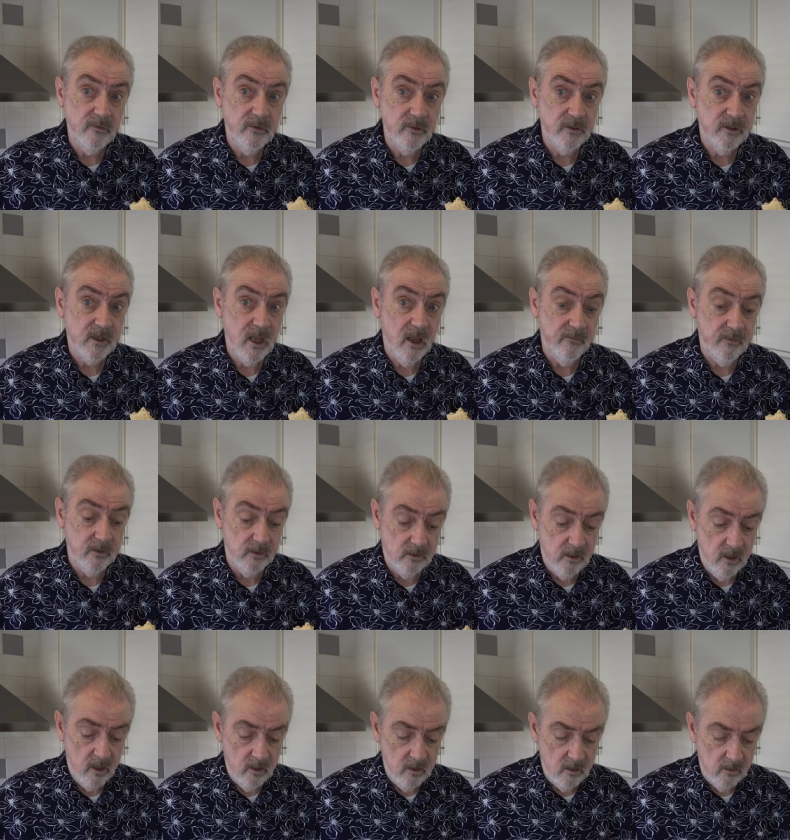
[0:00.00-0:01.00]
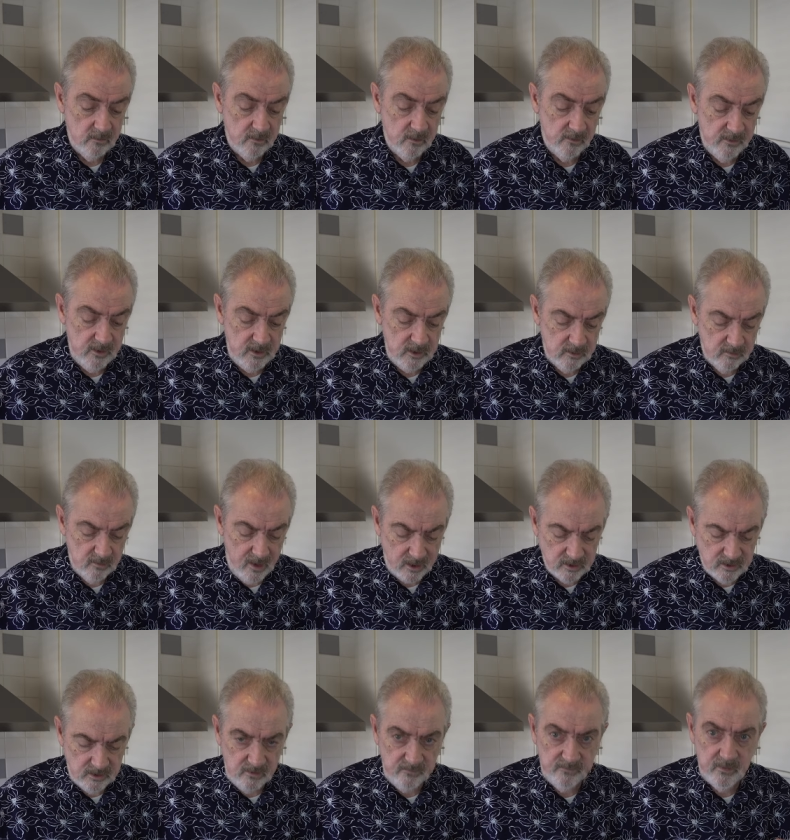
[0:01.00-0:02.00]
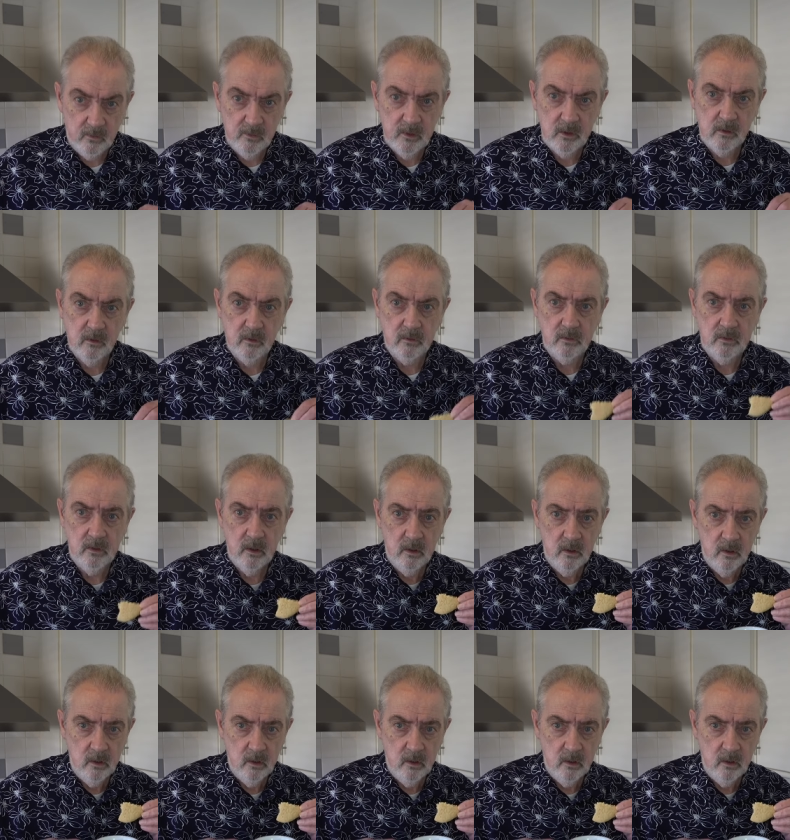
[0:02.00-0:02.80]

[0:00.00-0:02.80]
discovered that these are actually very good